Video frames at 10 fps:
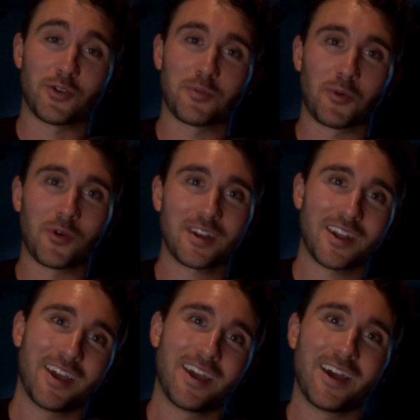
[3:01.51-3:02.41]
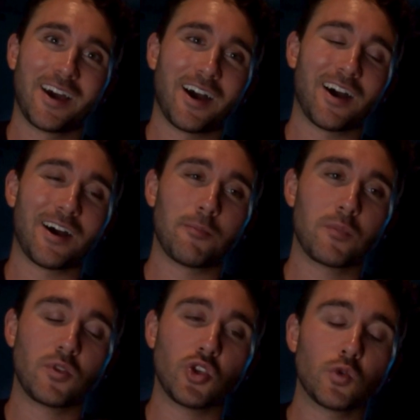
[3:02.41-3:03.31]
certain point,
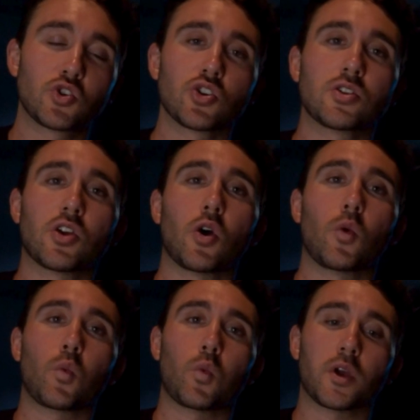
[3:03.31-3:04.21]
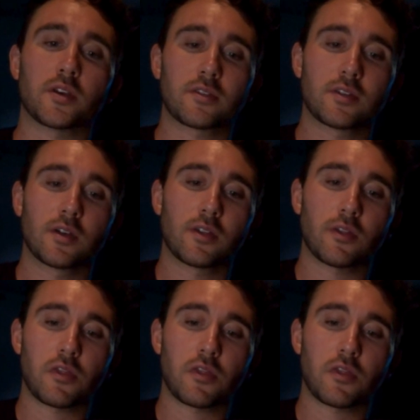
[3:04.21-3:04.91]
you should go with